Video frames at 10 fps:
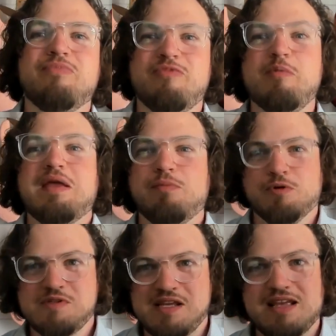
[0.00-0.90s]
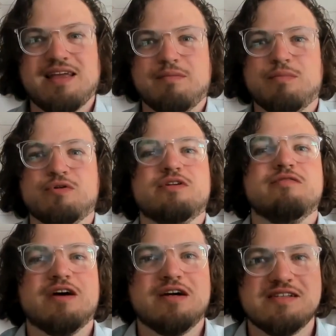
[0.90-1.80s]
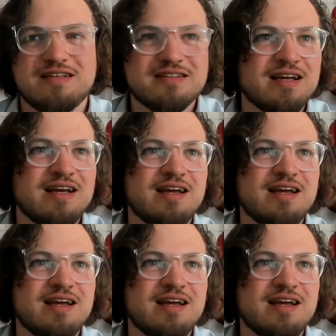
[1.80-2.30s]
for people seeking board advisors.